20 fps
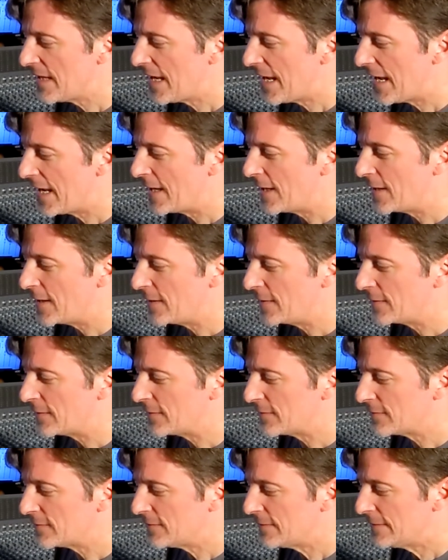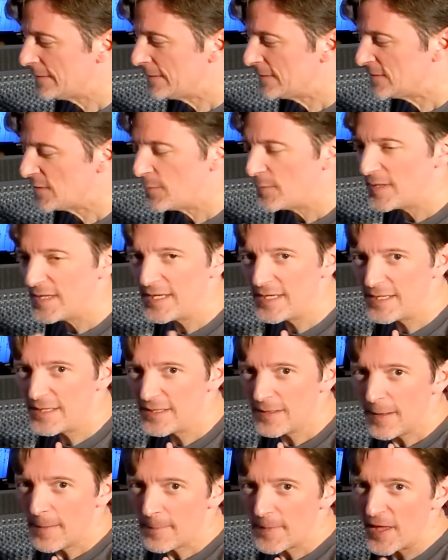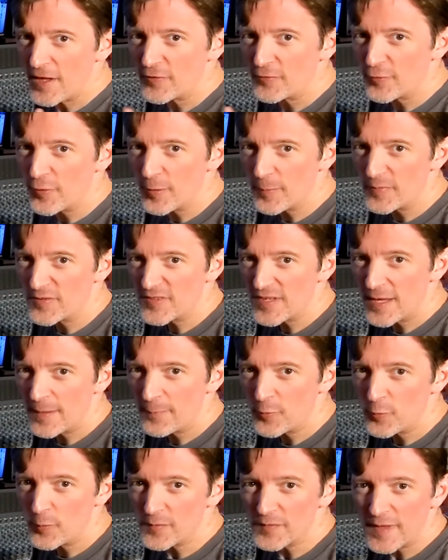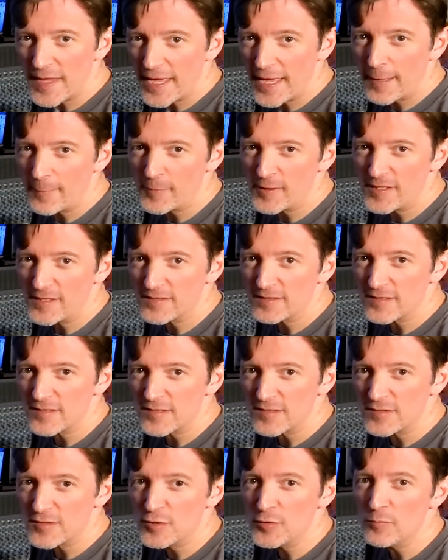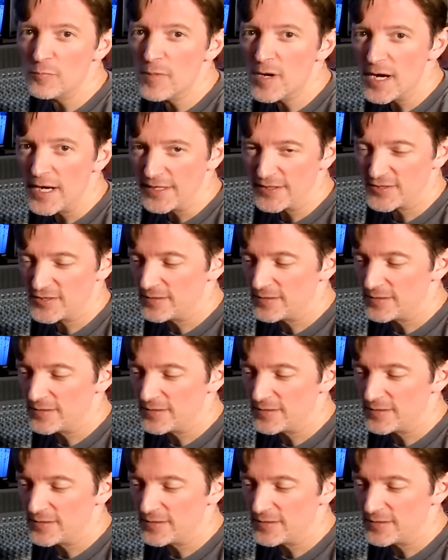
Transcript: and to me, that drum sample with the ambience is too much